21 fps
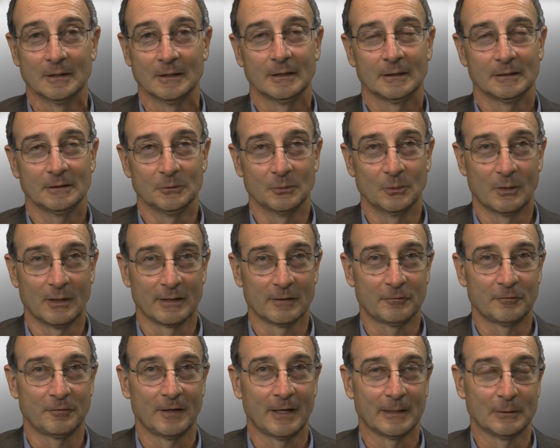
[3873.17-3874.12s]
You want to
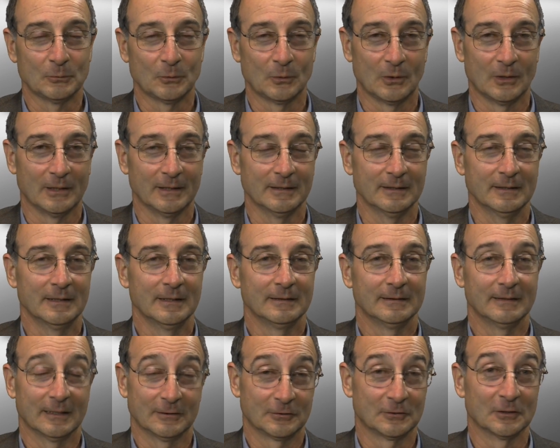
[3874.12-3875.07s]
find one
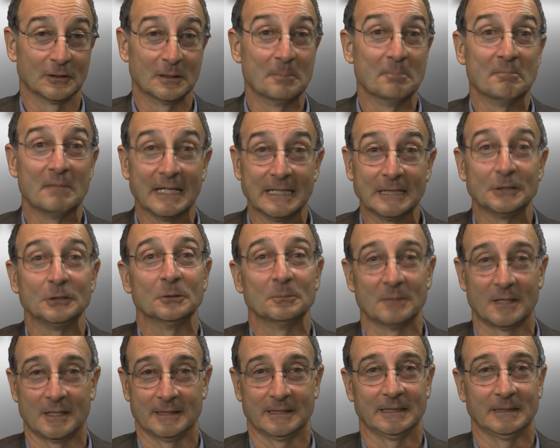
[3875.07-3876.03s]
that's going to make you
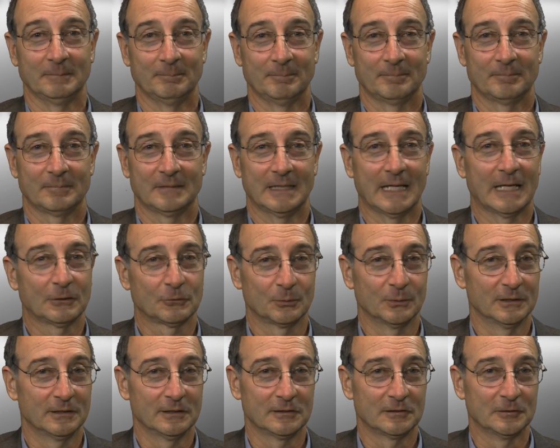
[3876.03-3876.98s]
money. That's
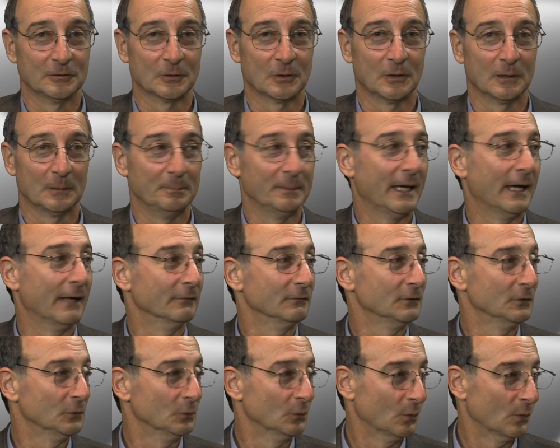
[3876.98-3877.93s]
what this is all about.
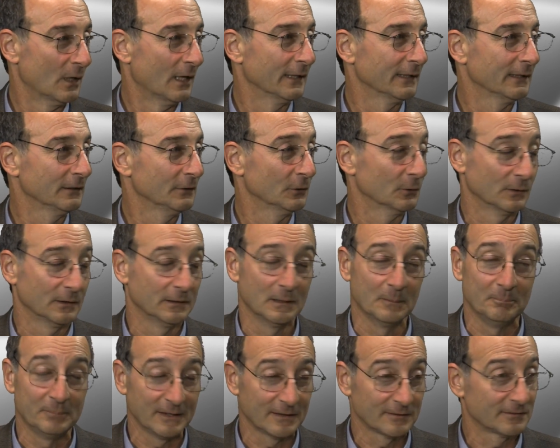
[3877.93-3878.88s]
You're in the
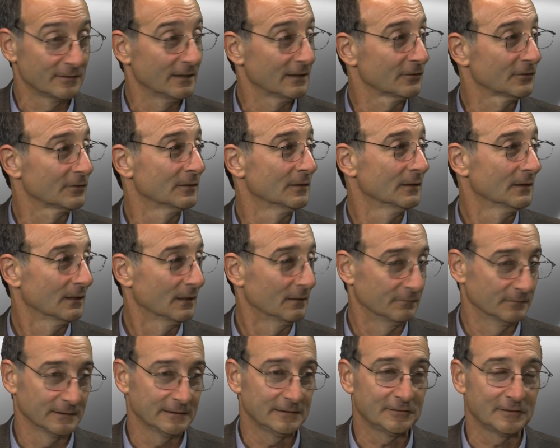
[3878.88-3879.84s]
business of
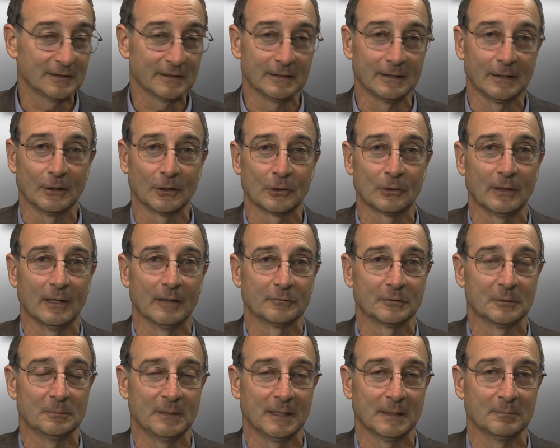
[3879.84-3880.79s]
leasing an aircraft
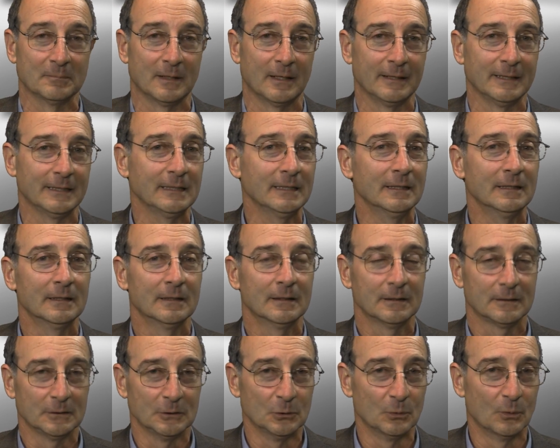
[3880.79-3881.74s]
to make money.
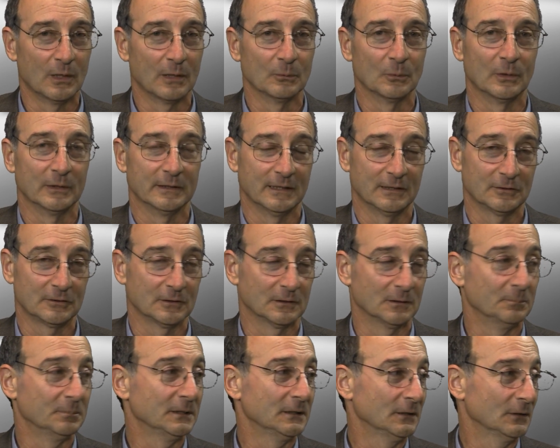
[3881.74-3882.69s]
You want one that's going to
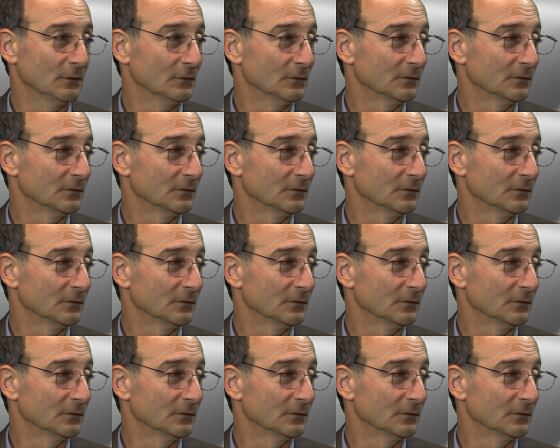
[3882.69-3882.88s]
be used.